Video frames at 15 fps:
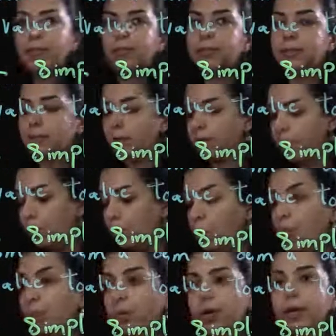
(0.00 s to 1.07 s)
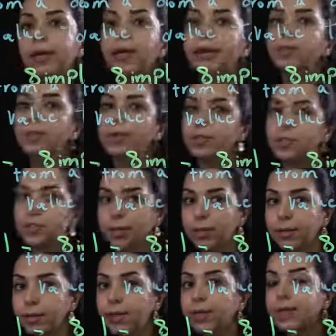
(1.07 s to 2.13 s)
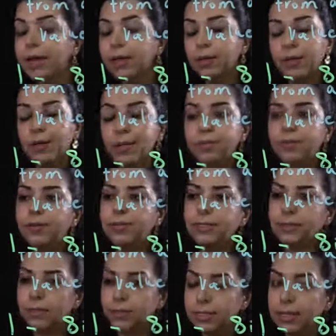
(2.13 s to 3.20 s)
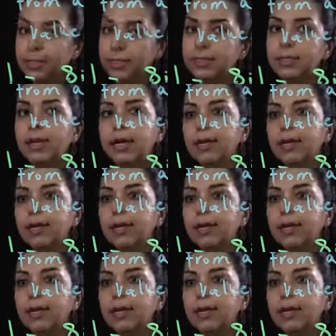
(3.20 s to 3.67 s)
based on the normal calculator is not easy,